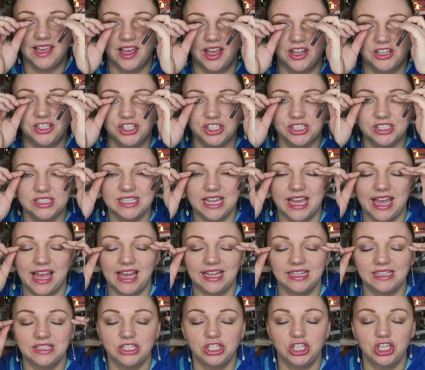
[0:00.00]
And just to
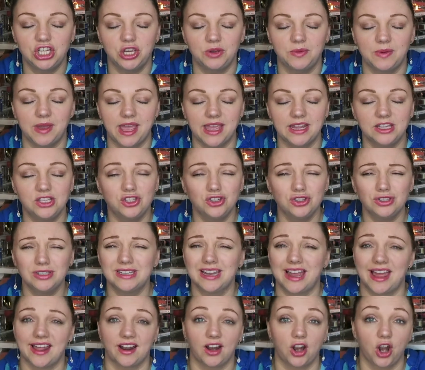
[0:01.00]
add to it, it
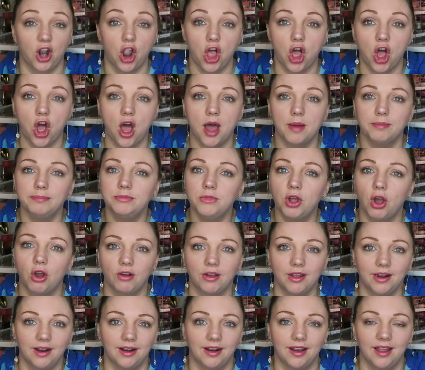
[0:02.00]
doesn't add a lot. I'm
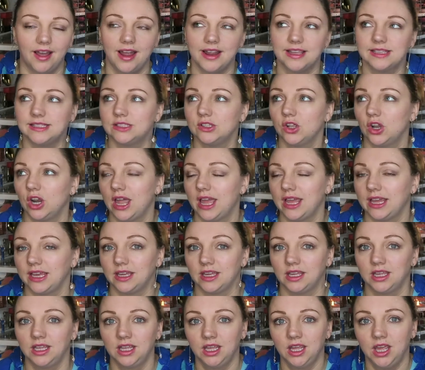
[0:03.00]
not gonna lie. It's not
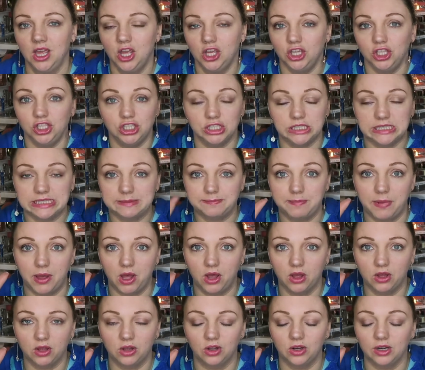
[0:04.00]
like your
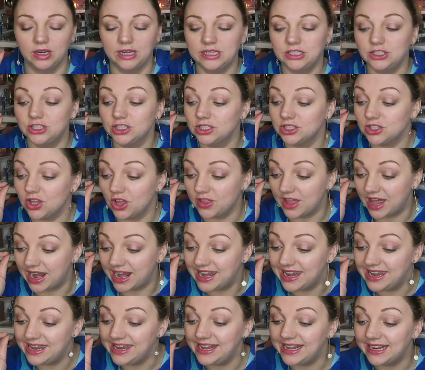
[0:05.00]
sparkle. It's just got that
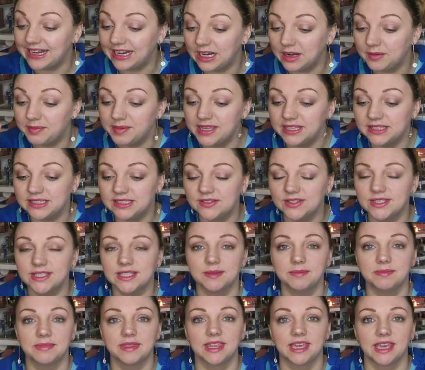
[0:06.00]
little bit of
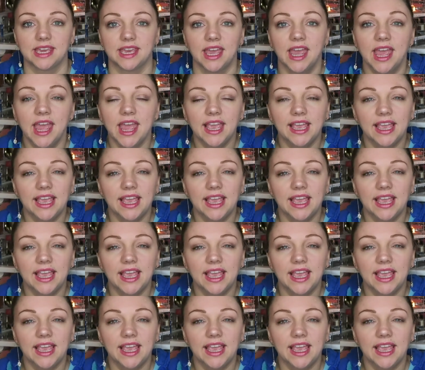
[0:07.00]
something.